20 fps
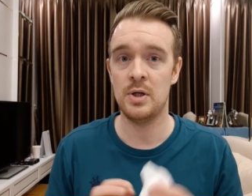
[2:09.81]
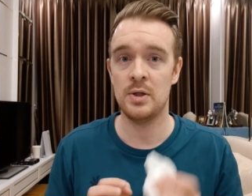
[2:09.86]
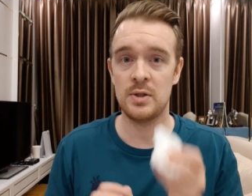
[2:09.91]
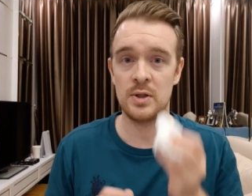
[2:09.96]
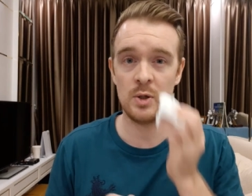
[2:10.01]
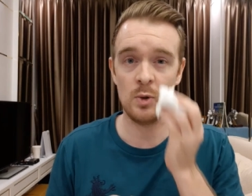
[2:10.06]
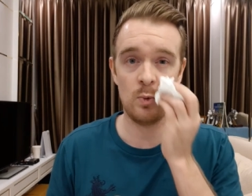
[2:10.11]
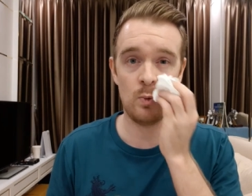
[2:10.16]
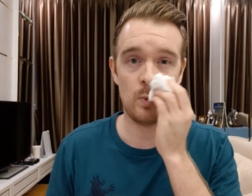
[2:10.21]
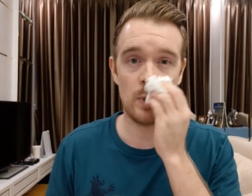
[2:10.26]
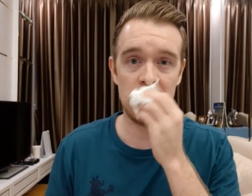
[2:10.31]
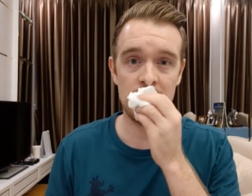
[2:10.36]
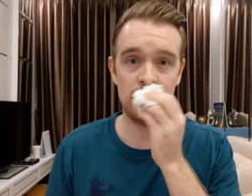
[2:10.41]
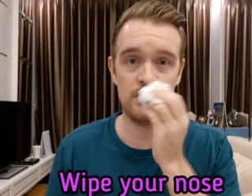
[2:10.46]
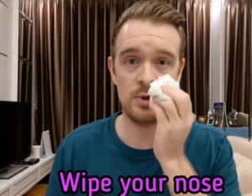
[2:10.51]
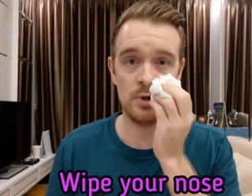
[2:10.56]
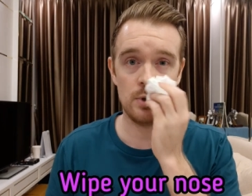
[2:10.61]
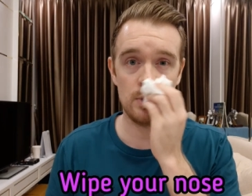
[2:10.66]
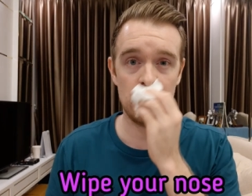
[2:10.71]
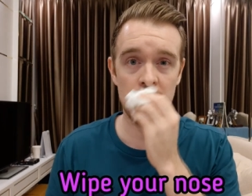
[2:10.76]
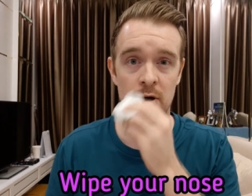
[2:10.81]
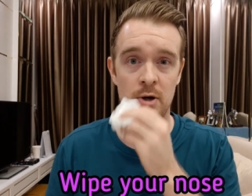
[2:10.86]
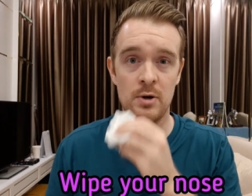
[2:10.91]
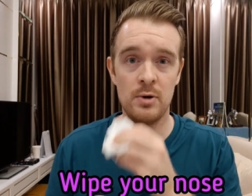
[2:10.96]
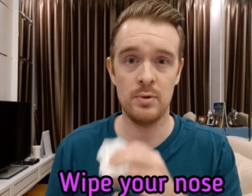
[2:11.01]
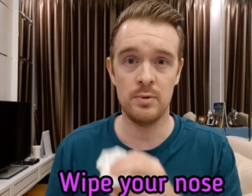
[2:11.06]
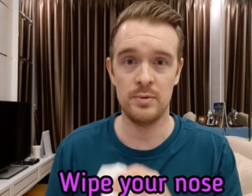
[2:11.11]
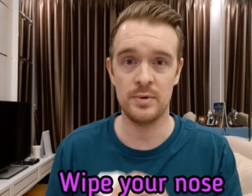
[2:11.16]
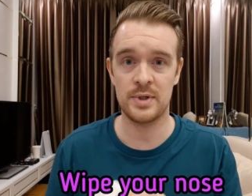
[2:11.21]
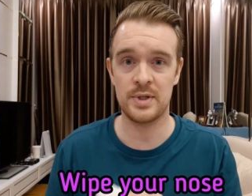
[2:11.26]
to wipe your
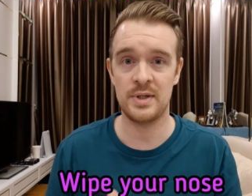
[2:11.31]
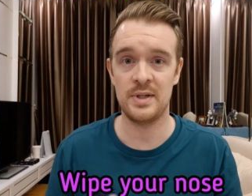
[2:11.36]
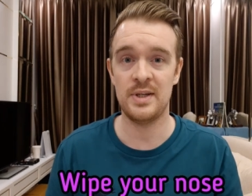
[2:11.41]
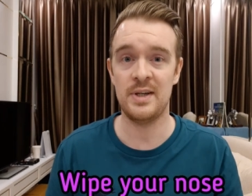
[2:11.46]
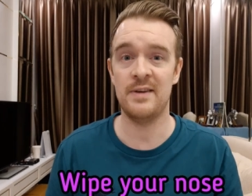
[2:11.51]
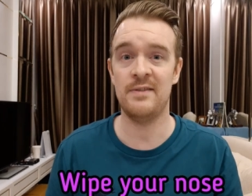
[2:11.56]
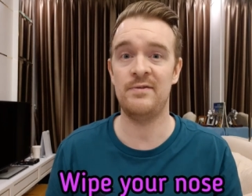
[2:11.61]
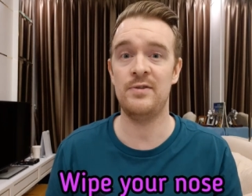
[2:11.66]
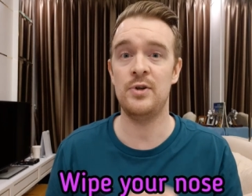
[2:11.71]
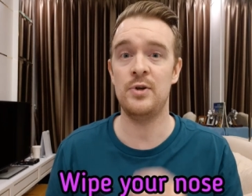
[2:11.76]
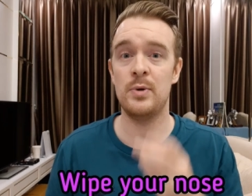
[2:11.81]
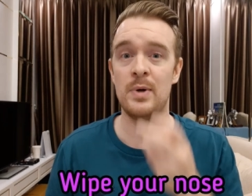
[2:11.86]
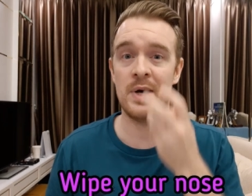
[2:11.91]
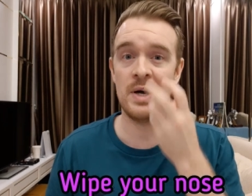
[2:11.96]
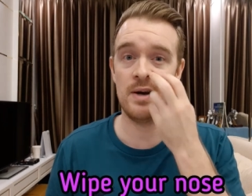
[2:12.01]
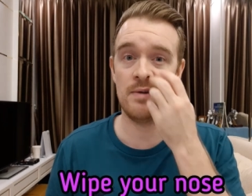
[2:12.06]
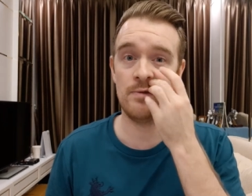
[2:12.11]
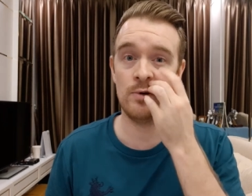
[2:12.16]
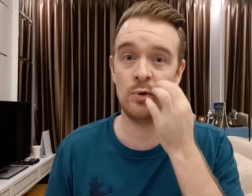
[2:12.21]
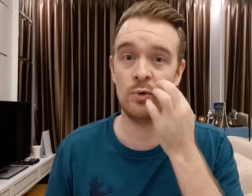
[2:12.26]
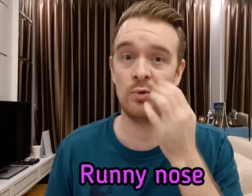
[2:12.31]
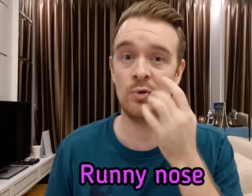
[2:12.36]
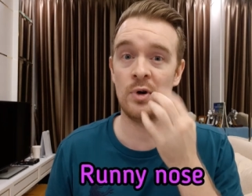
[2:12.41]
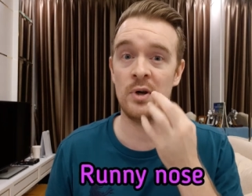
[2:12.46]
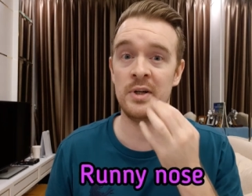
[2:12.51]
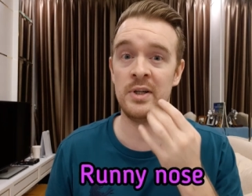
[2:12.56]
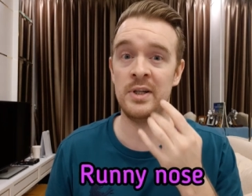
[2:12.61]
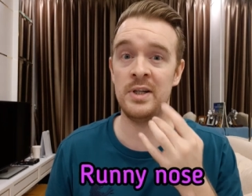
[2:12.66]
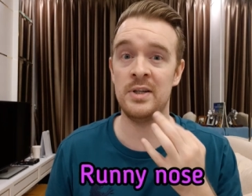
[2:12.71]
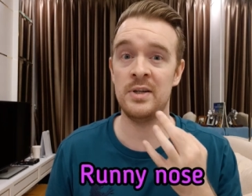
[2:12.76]
nose if you have a
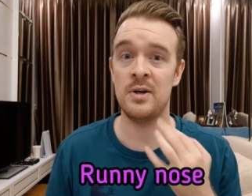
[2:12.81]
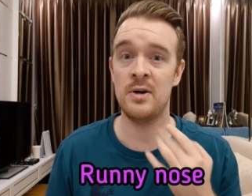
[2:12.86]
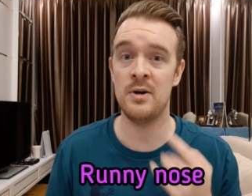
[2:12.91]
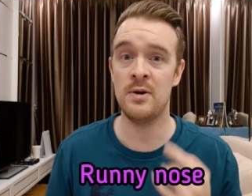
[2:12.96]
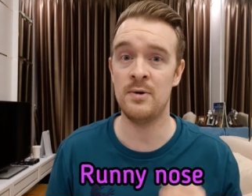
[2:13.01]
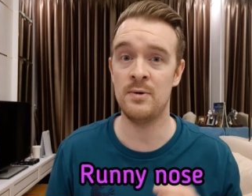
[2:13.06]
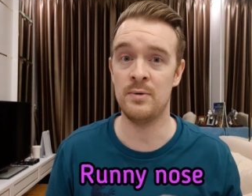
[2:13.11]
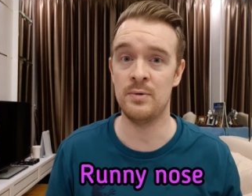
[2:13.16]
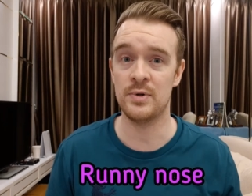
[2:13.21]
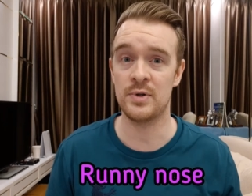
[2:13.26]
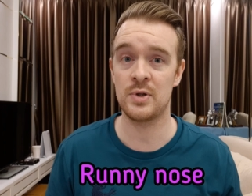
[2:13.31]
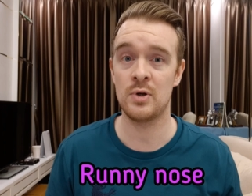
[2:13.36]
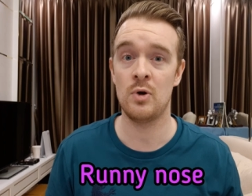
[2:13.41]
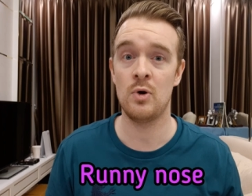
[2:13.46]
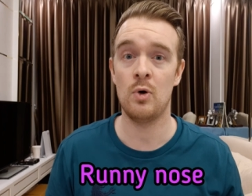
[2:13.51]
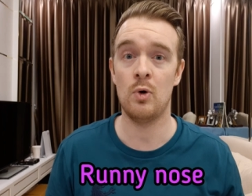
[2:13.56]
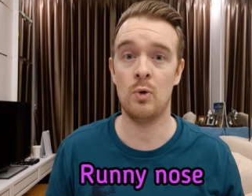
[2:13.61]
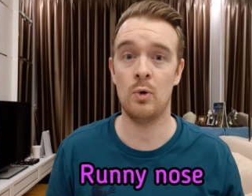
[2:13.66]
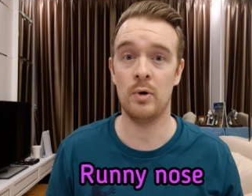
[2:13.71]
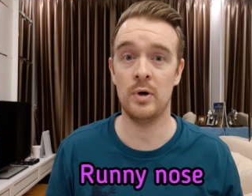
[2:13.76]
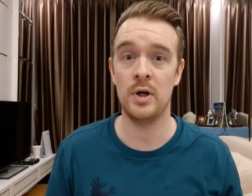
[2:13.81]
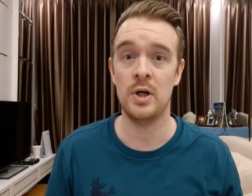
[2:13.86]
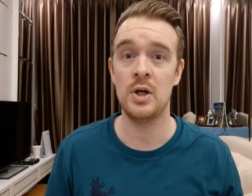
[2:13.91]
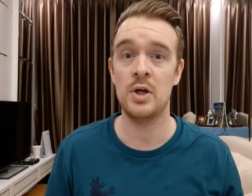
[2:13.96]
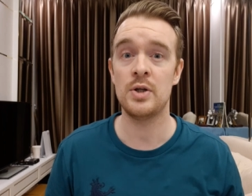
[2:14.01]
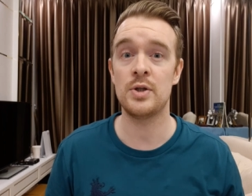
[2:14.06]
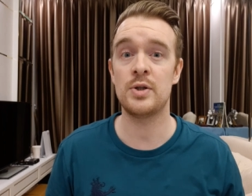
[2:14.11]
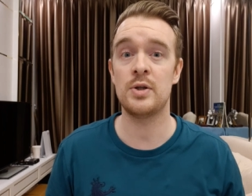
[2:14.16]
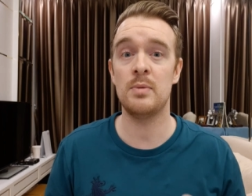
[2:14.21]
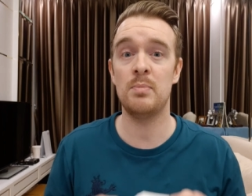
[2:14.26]
runny nose, or
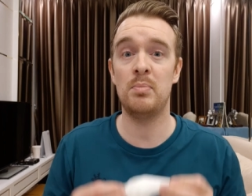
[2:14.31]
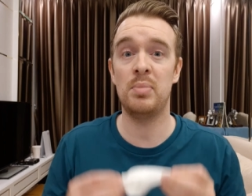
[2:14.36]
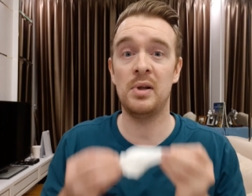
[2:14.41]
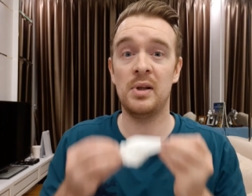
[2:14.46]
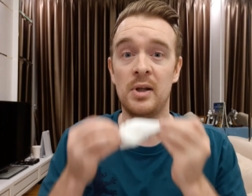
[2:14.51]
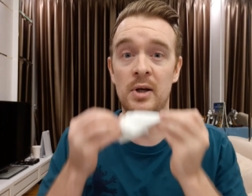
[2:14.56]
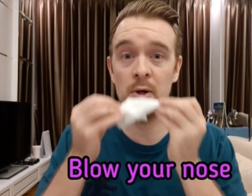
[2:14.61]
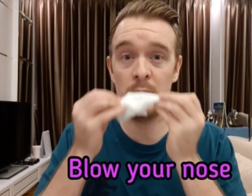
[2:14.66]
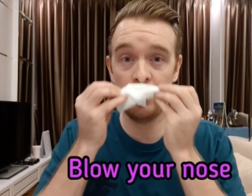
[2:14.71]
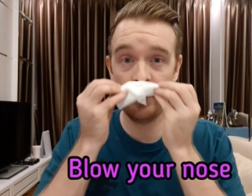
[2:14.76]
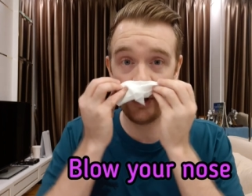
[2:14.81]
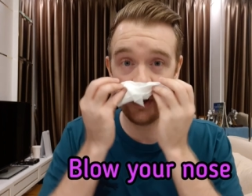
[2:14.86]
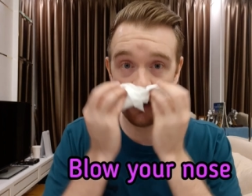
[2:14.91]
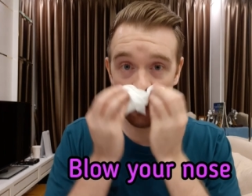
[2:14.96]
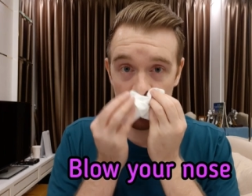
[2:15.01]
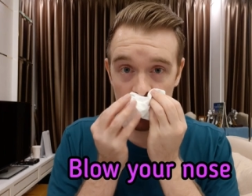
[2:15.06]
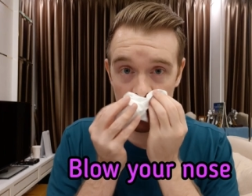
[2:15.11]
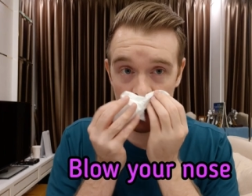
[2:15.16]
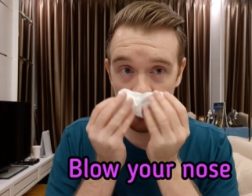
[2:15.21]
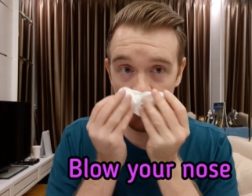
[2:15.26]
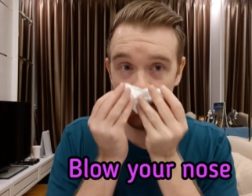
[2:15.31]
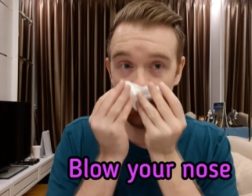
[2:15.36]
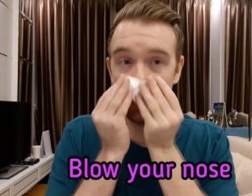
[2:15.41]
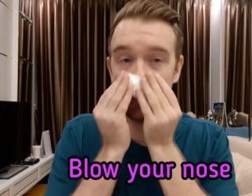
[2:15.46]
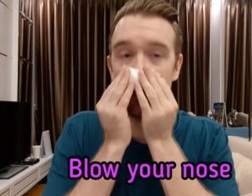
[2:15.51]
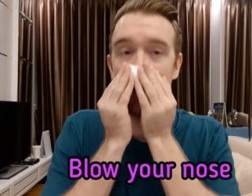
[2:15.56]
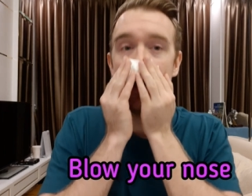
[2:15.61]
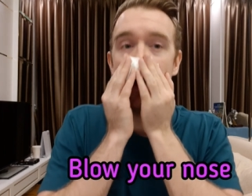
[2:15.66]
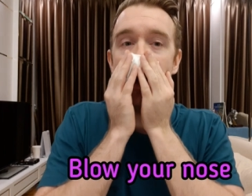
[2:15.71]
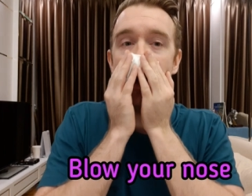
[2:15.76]
to blow your nose.